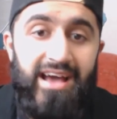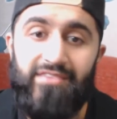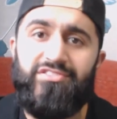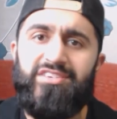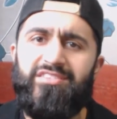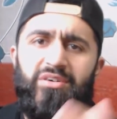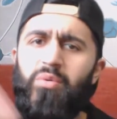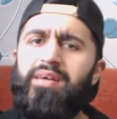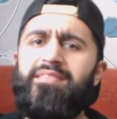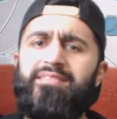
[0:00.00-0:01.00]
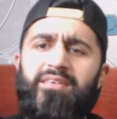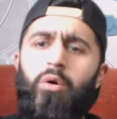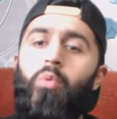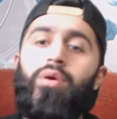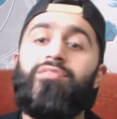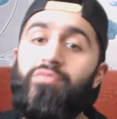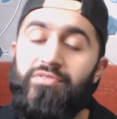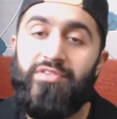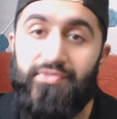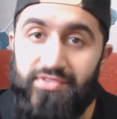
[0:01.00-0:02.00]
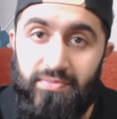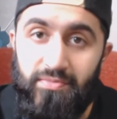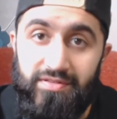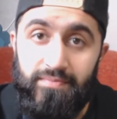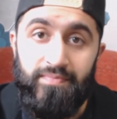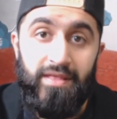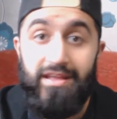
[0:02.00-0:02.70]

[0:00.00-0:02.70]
And Vegeta always loses for some reason.